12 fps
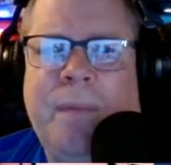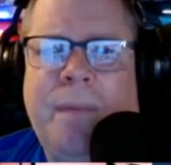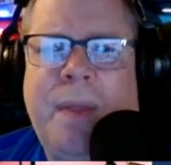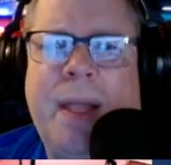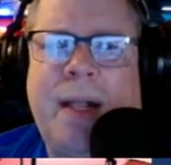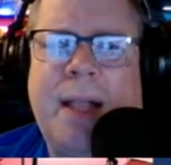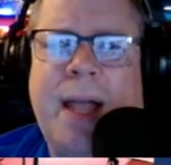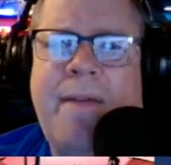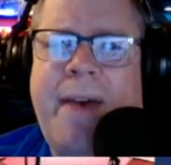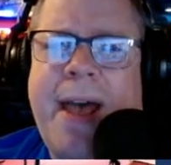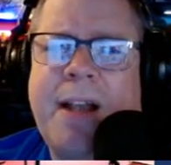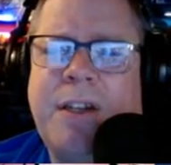yeah, like live
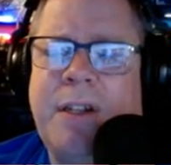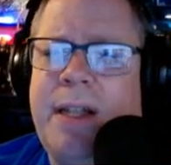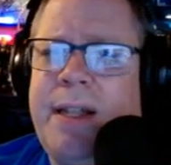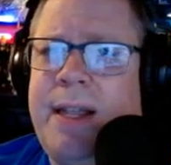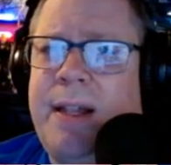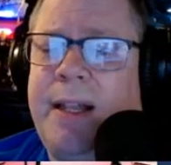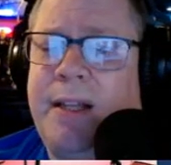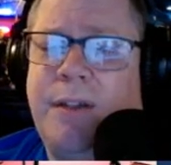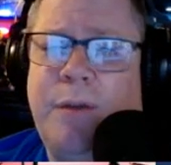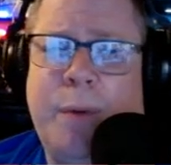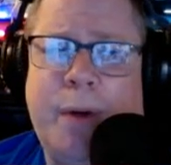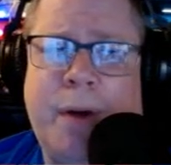action they did like
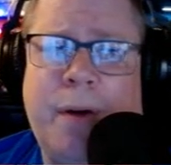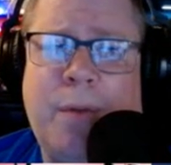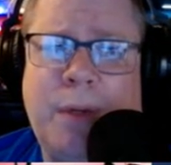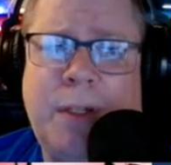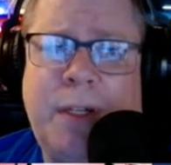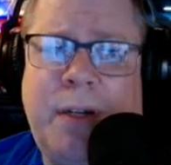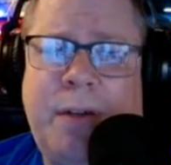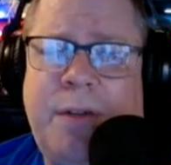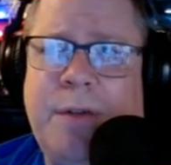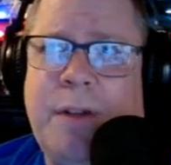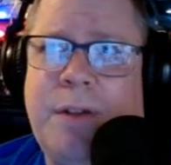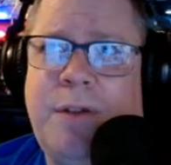Supergirl. Was she, she
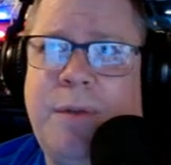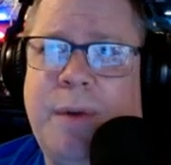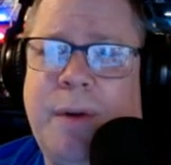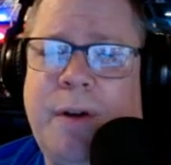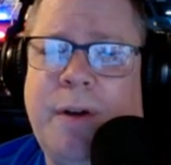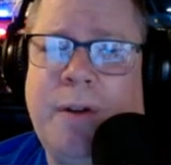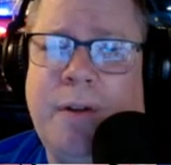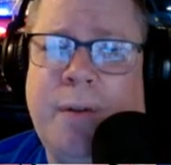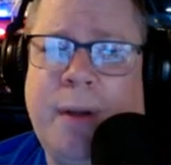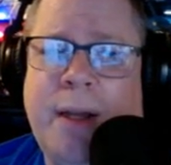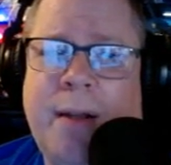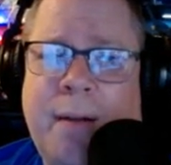was on Supergirl? Yeah, Supergirl.
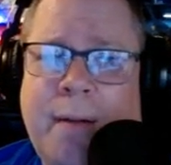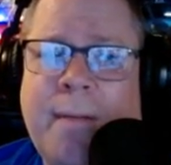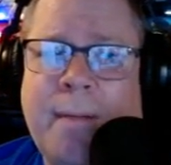she was in